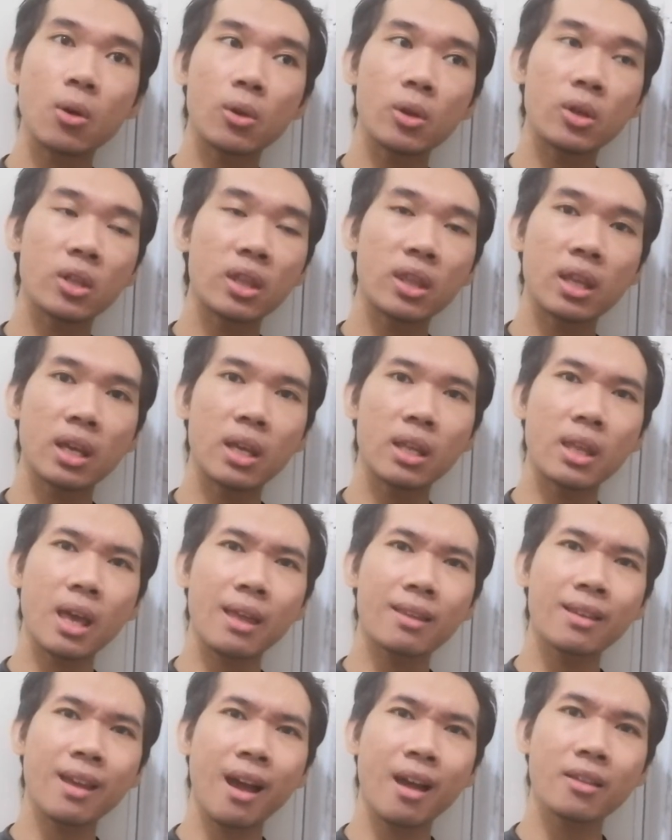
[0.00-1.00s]
only thing
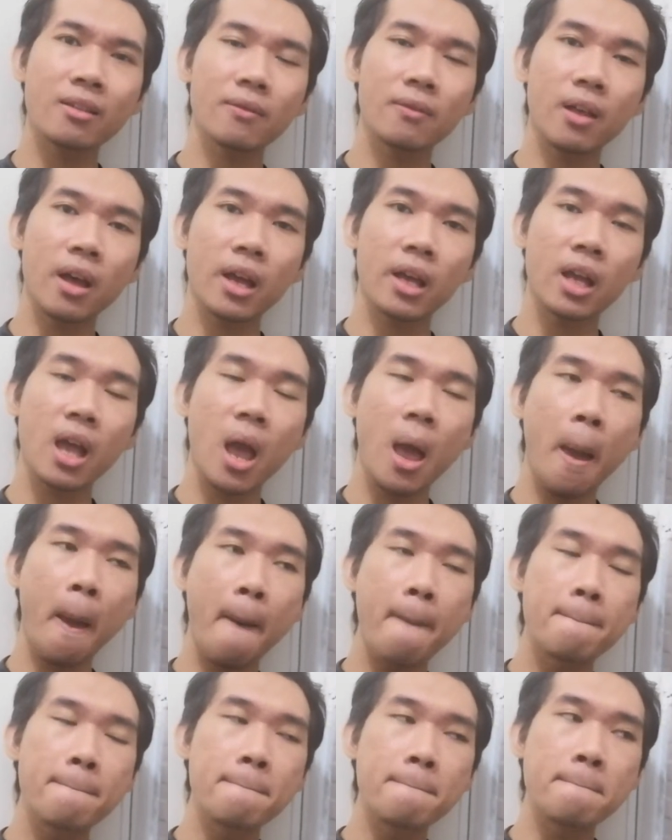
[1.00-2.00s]
that kind of like
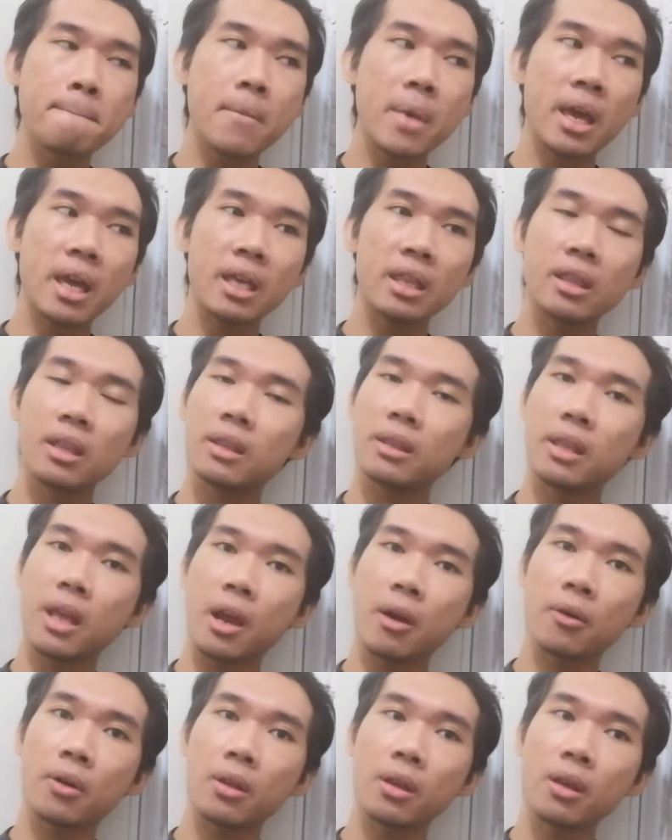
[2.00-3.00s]
made the
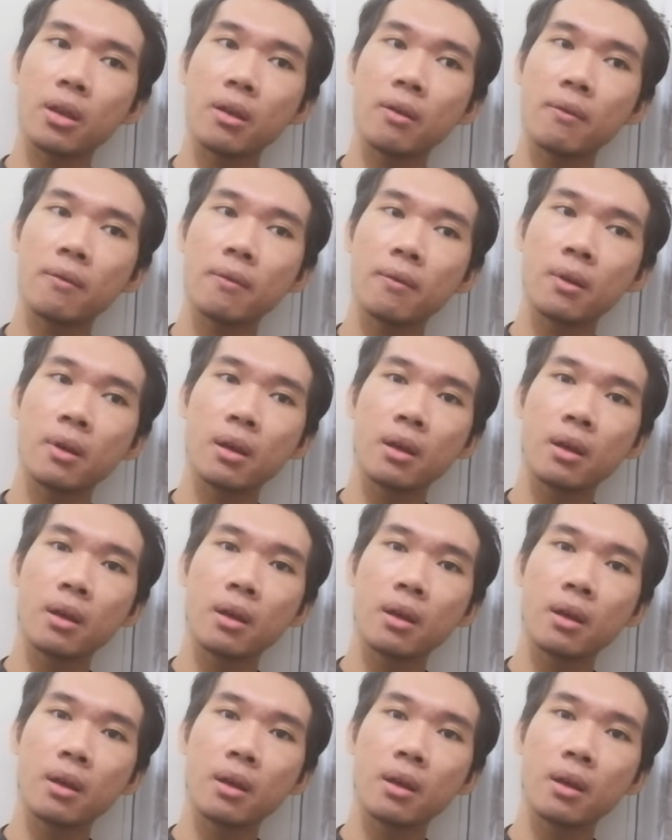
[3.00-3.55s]
narrative